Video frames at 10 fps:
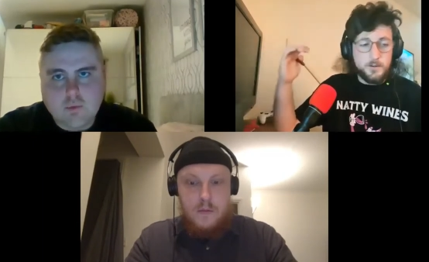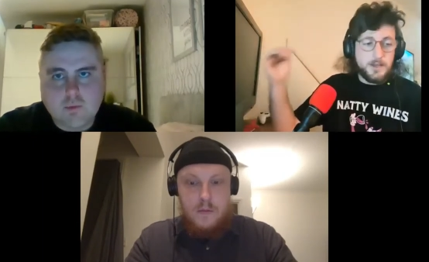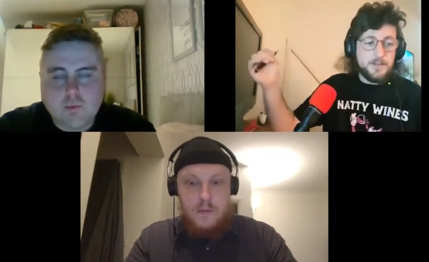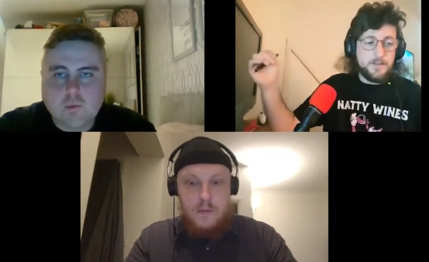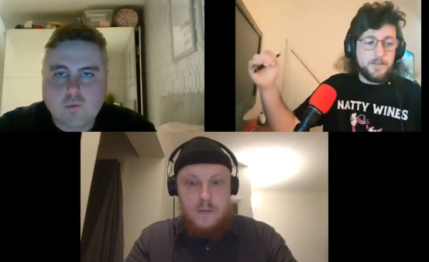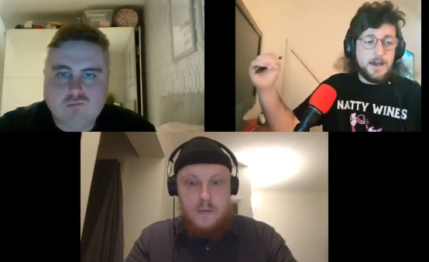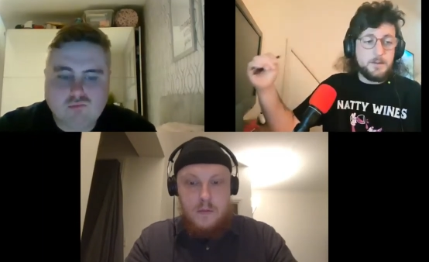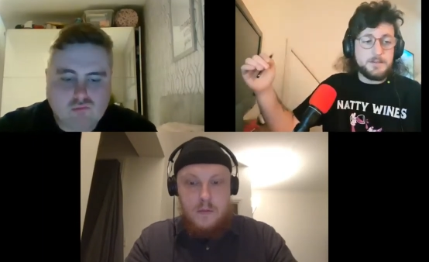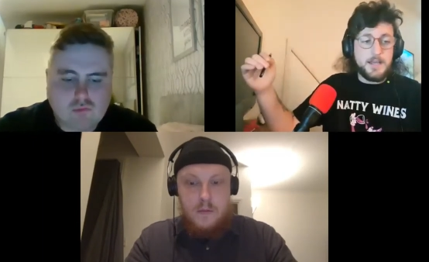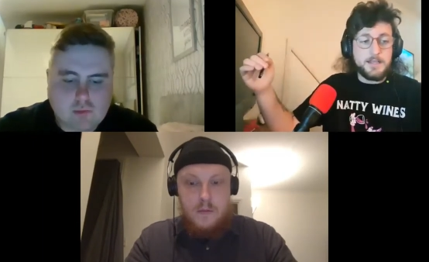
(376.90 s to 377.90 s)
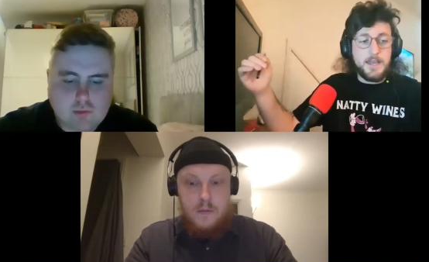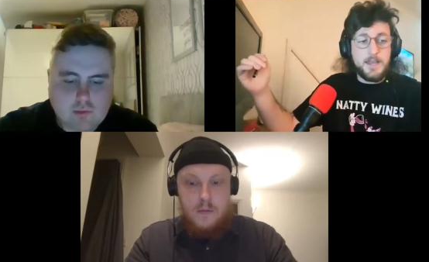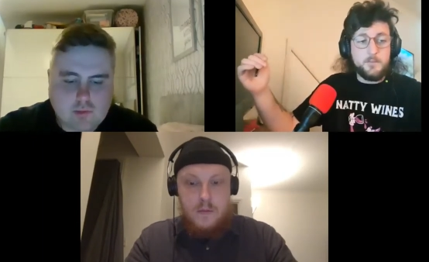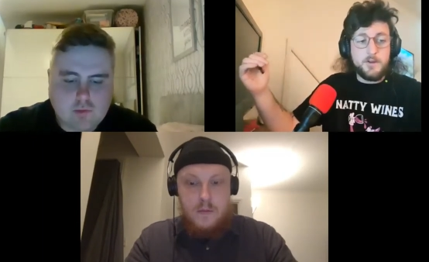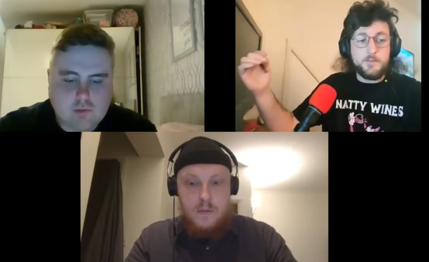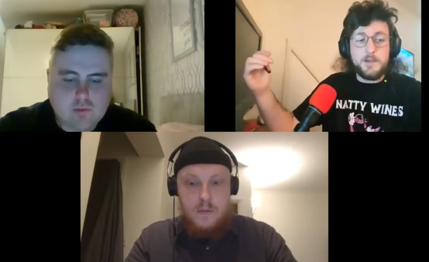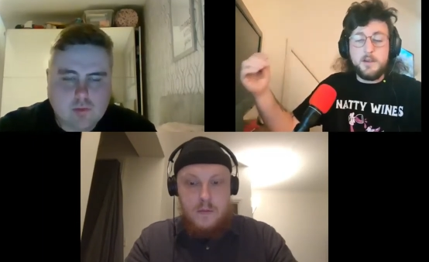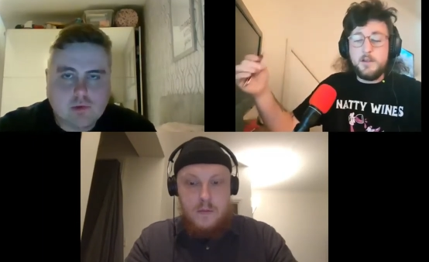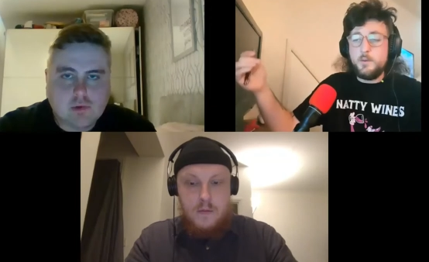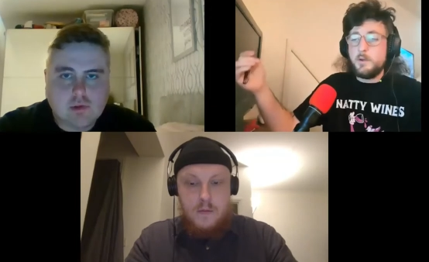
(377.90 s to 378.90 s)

Speaker 1: having that outside game which we knew we